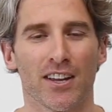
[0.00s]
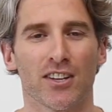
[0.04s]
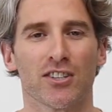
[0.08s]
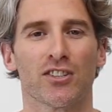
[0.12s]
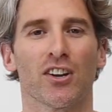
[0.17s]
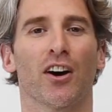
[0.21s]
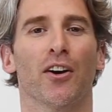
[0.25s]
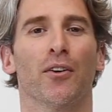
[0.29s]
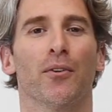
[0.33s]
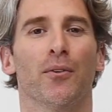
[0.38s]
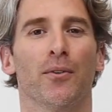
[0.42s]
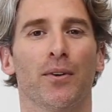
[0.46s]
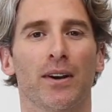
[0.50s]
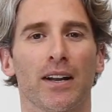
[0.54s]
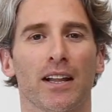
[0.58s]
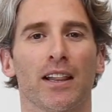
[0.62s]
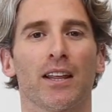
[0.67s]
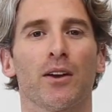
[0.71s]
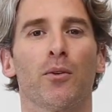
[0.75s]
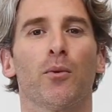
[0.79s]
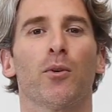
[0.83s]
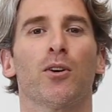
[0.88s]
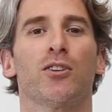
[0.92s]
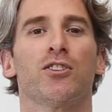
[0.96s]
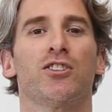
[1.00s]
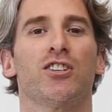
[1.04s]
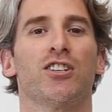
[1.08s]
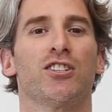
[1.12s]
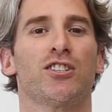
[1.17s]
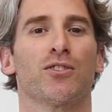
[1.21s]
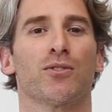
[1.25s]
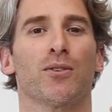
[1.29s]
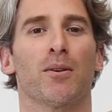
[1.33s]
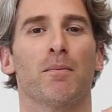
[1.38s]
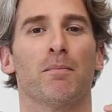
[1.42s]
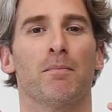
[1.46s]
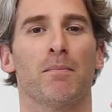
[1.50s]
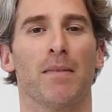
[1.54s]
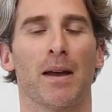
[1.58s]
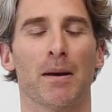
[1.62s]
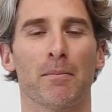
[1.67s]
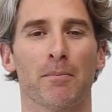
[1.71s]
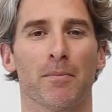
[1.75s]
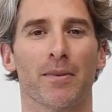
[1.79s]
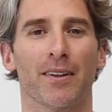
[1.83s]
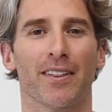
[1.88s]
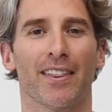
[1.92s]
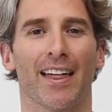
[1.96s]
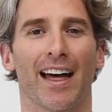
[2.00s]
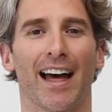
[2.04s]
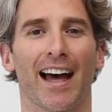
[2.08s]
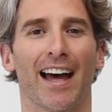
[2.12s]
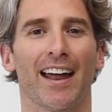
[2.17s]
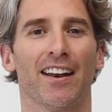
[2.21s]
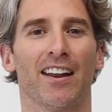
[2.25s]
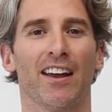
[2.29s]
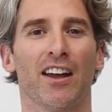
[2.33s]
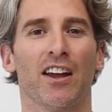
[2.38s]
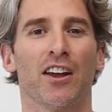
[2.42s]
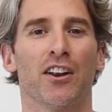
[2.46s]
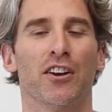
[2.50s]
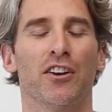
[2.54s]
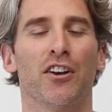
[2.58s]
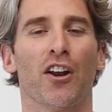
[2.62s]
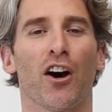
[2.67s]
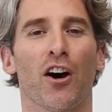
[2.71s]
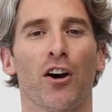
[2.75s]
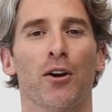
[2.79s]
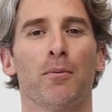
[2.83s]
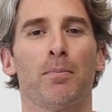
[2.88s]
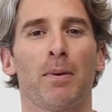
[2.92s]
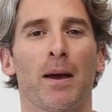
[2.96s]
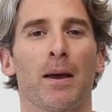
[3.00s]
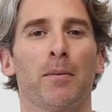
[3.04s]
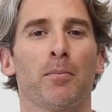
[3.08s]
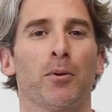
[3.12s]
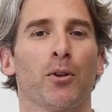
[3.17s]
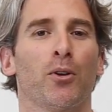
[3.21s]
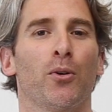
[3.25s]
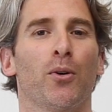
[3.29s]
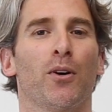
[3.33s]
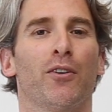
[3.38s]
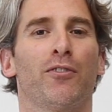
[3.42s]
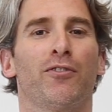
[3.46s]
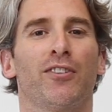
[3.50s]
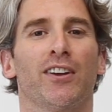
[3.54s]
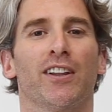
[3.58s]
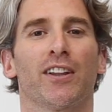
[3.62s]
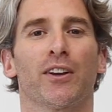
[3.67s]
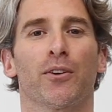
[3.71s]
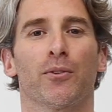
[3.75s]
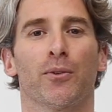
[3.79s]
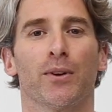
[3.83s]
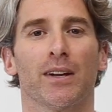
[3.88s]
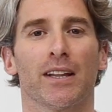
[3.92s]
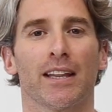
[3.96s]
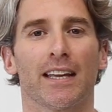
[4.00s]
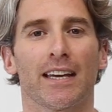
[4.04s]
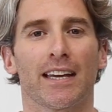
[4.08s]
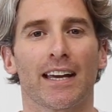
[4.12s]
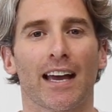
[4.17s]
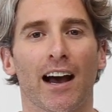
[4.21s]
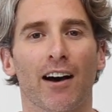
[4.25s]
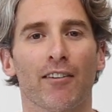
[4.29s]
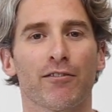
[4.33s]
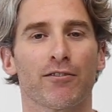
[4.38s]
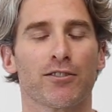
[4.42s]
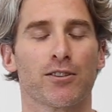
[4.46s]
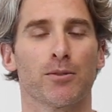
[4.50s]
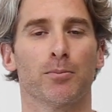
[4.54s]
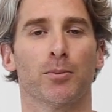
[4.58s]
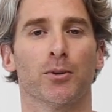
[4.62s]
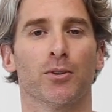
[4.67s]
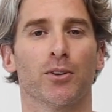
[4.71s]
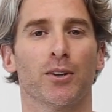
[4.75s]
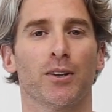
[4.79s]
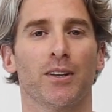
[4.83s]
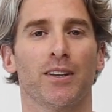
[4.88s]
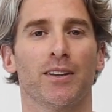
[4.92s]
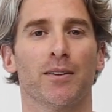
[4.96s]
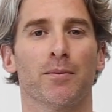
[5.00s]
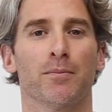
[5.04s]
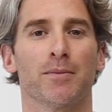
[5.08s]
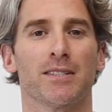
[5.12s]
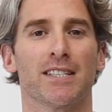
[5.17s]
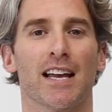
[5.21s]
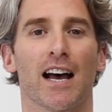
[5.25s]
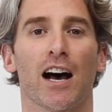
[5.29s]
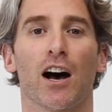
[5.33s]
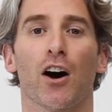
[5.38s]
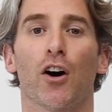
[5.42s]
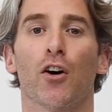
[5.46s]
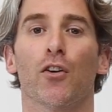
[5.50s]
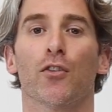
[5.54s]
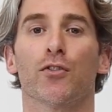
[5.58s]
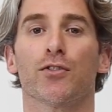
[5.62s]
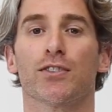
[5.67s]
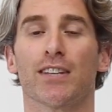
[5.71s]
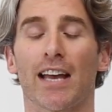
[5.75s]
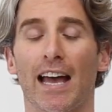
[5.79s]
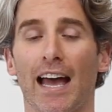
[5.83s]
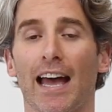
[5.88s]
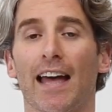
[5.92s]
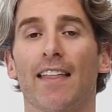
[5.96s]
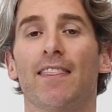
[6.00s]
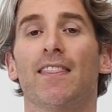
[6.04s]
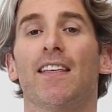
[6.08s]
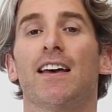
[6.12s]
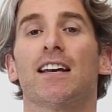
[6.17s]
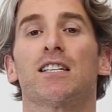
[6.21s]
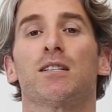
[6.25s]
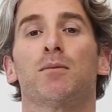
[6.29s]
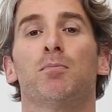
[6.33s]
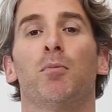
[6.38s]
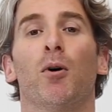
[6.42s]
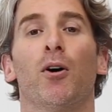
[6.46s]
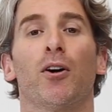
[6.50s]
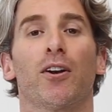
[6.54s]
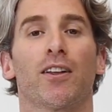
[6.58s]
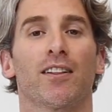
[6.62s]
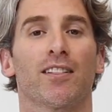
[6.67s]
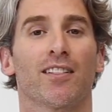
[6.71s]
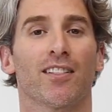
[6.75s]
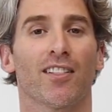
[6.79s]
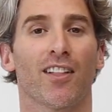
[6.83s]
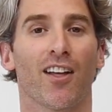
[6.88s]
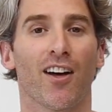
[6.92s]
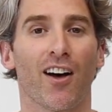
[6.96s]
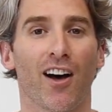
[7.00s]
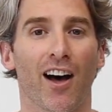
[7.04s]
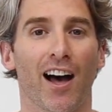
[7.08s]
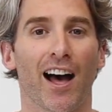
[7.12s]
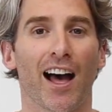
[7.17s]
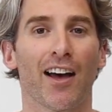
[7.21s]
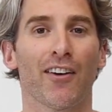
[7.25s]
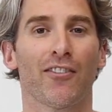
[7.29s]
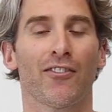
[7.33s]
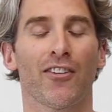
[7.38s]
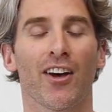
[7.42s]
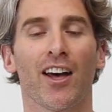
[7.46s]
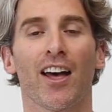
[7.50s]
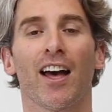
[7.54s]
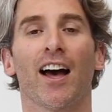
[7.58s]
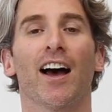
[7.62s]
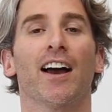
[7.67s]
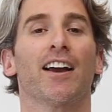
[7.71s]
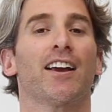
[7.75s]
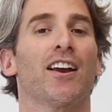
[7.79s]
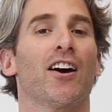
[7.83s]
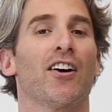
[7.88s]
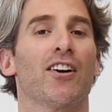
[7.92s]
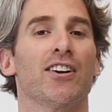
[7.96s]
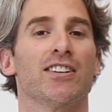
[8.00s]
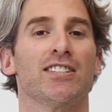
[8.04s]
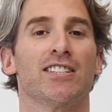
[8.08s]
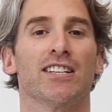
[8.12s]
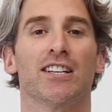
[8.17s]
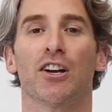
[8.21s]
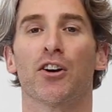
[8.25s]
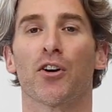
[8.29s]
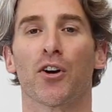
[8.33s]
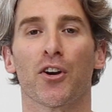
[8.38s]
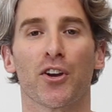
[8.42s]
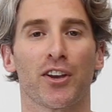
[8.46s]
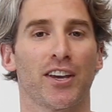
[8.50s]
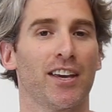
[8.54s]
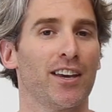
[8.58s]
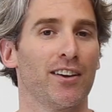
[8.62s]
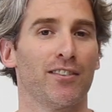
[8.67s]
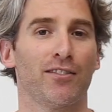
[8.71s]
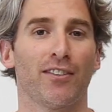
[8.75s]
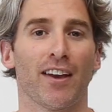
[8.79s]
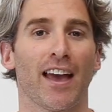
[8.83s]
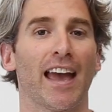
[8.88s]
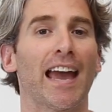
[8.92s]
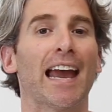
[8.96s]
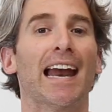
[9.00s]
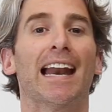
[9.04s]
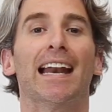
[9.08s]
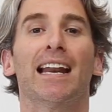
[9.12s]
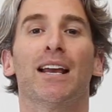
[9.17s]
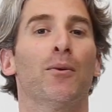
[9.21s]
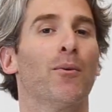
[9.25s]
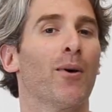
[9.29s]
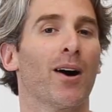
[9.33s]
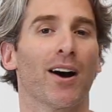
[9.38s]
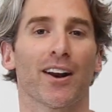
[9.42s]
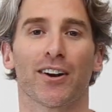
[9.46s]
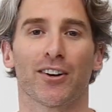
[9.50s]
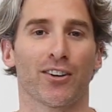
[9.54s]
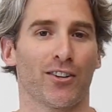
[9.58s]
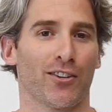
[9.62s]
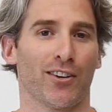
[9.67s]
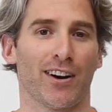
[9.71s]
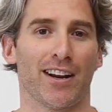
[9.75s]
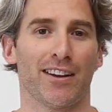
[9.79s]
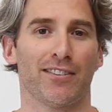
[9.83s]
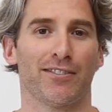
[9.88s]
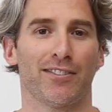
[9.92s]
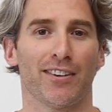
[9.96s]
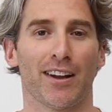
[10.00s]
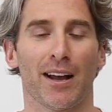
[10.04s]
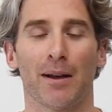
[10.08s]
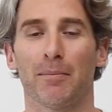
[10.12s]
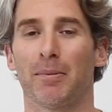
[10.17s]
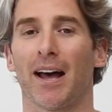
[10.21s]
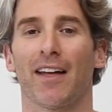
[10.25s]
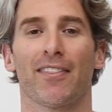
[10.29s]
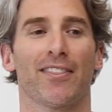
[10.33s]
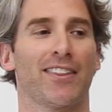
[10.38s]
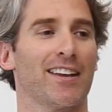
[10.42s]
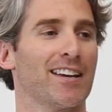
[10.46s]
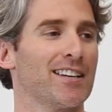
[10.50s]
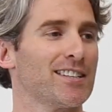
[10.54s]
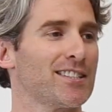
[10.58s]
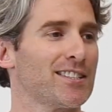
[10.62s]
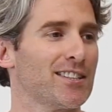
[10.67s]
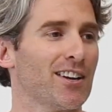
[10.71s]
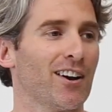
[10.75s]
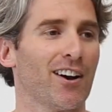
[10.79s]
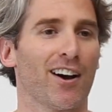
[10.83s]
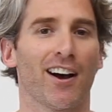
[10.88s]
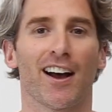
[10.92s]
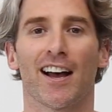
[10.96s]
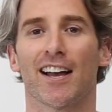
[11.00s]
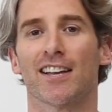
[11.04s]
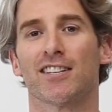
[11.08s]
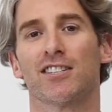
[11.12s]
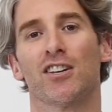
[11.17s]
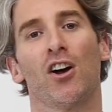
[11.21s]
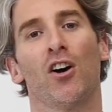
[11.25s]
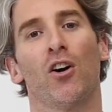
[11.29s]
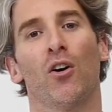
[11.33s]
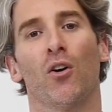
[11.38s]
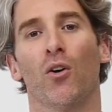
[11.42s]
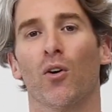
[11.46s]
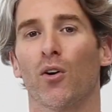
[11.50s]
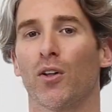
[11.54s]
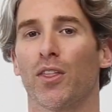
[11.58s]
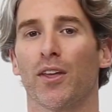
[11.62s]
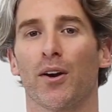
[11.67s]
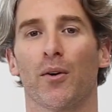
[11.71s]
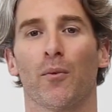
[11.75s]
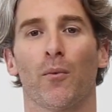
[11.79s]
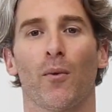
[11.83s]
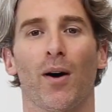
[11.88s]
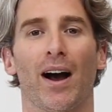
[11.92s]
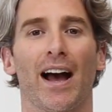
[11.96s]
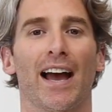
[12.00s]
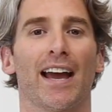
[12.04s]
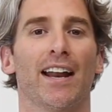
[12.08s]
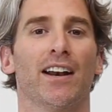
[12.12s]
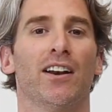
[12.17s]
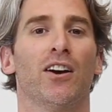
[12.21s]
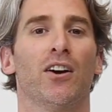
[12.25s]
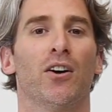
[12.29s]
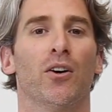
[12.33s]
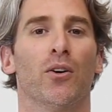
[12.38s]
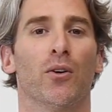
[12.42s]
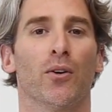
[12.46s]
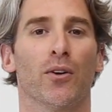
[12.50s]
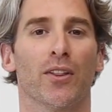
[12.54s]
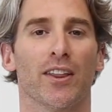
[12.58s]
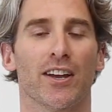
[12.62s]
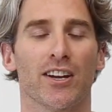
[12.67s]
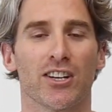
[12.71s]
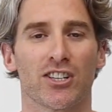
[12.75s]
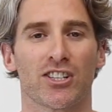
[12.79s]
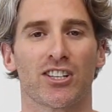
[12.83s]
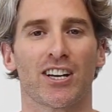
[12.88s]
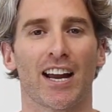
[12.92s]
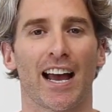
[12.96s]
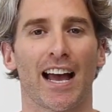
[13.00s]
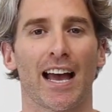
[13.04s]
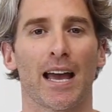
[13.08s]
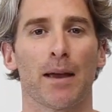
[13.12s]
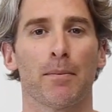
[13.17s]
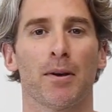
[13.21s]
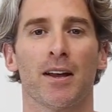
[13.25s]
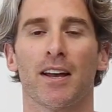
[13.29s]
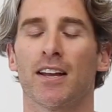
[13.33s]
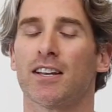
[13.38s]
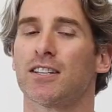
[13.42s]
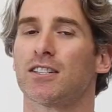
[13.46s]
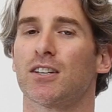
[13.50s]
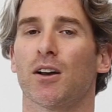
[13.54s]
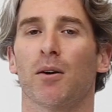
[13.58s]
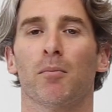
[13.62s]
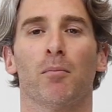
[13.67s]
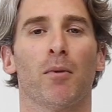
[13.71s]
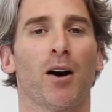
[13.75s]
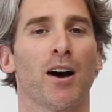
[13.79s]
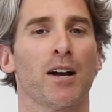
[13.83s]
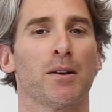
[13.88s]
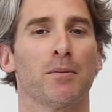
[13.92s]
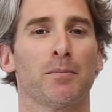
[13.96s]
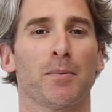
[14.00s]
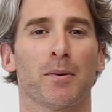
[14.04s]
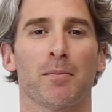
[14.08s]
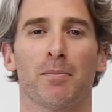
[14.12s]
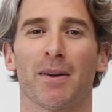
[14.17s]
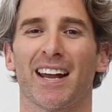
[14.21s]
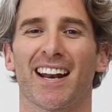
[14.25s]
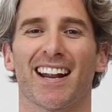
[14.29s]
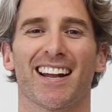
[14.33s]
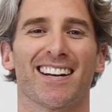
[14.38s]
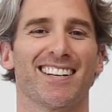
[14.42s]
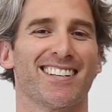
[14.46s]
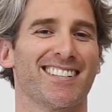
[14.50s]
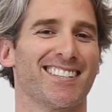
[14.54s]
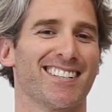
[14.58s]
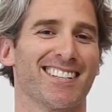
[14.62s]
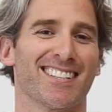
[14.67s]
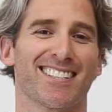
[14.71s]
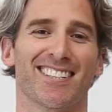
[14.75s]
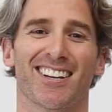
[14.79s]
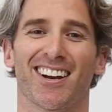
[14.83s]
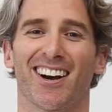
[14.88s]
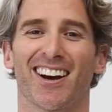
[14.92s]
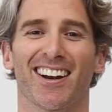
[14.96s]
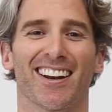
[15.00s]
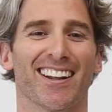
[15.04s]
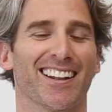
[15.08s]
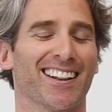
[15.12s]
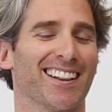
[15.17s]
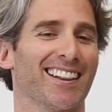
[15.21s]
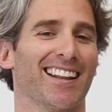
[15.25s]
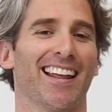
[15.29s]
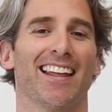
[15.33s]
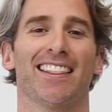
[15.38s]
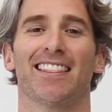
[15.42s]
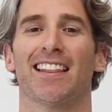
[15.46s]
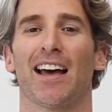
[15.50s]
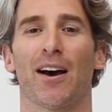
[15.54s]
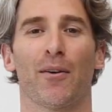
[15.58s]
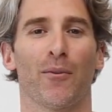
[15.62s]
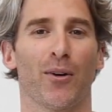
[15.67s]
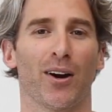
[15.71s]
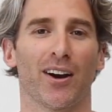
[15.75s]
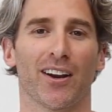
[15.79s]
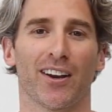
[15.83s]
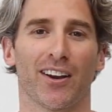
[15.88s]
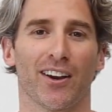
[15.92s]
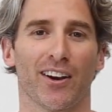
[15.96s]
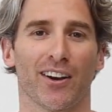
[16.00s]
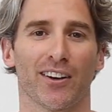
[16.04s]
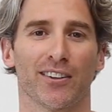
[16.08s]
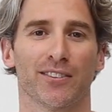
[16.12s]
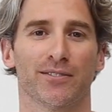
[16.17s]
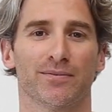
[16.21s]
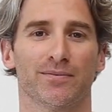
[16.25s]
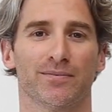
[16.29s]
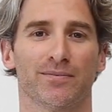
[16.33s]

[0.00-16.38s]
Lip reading: So I really want you to remember that. Know people who are feeling really comfortable in themselves and their spot in life are going to give anyone grief about their size or their weight or their shape. So it might be better to just kind of let that one go.